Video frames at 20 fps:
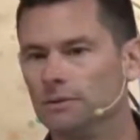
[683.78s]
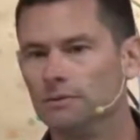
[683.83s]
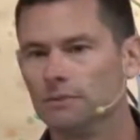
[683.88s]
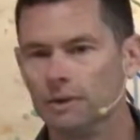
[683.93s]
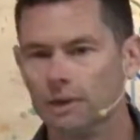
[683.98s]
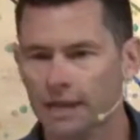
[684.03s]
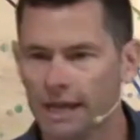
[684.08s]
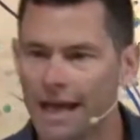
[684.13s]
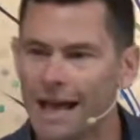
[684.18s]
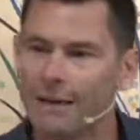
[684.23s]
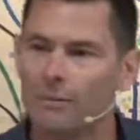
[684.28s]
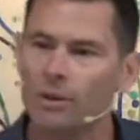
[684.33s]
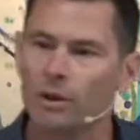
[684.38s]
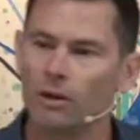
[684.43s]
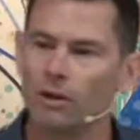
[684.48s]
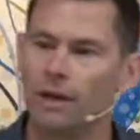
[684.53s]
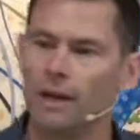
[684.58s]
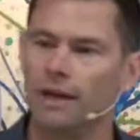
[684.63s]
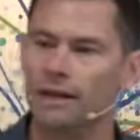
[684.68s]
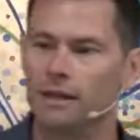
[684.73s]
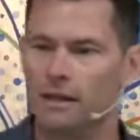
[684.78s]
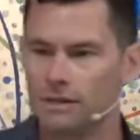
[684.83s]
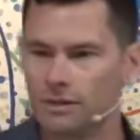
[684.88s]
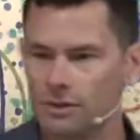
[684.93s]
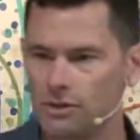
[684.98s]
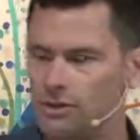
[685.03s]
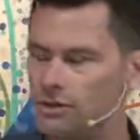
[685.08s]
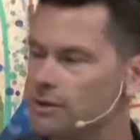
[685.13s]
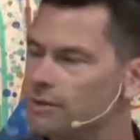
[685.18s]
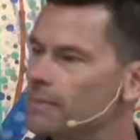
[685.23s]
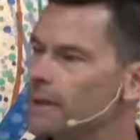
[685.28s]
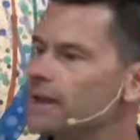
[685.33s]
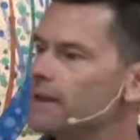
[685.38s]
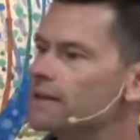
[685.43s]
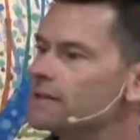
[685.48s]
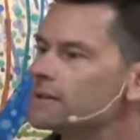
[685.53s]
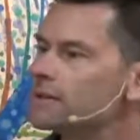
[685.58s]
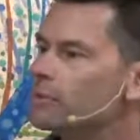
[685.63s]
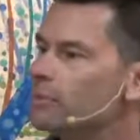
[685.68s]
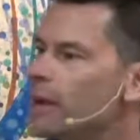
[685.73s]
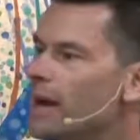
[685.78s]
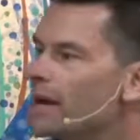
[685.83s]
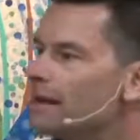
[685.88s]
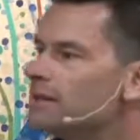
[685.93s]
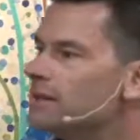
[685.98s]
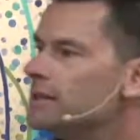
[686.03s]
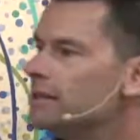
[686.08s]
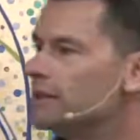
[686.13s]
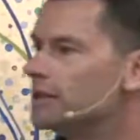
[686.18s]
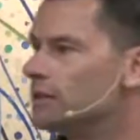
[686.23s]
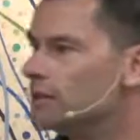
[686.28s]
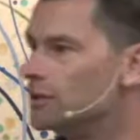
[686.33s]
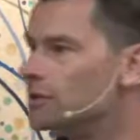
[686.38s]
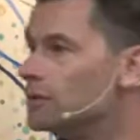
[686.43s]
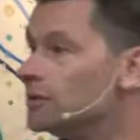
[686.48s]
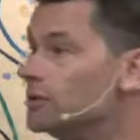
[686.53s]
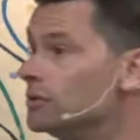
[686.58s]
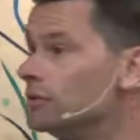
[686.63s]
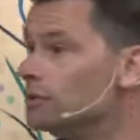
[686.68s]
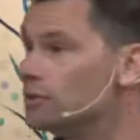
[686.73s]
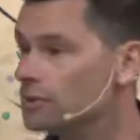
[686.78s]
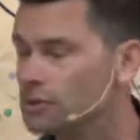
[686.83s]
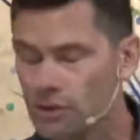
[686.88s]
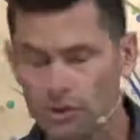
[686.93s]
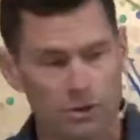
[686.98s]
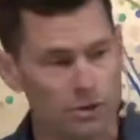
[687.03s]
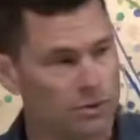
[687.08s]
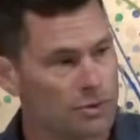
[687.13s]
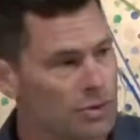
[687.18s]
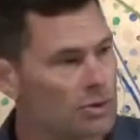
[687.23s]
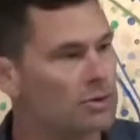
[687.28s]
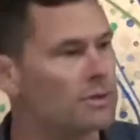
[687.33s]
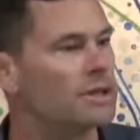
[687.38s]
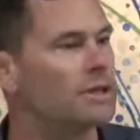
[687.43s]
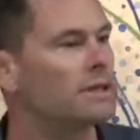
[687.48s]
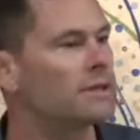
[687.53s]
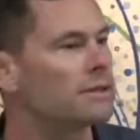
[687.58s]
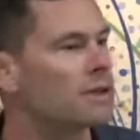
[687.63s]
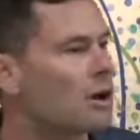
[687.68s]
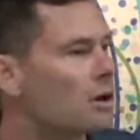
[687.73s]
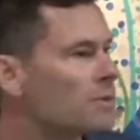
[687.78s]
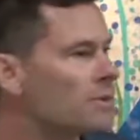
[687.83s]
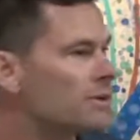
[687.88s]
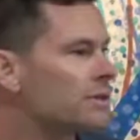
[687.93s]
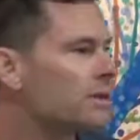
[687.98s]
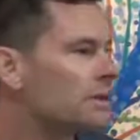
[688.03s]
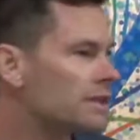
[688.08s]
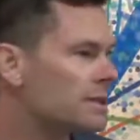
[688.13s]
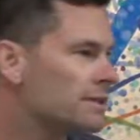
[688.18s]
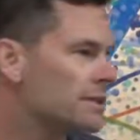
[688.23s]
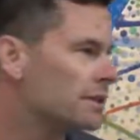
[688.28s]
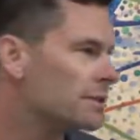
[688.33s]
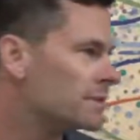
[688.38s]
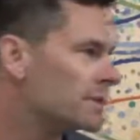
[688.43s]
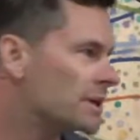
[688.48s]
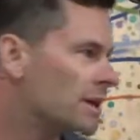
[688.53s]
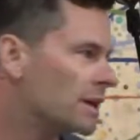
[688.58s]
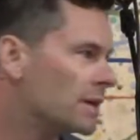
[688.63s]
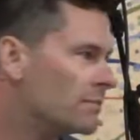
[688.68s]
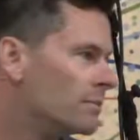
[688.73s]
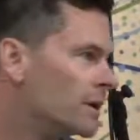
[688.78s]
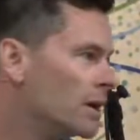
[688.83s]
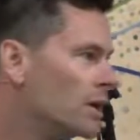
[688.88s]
with a capital N, has a tremendous capacity to do two things almost at the same time,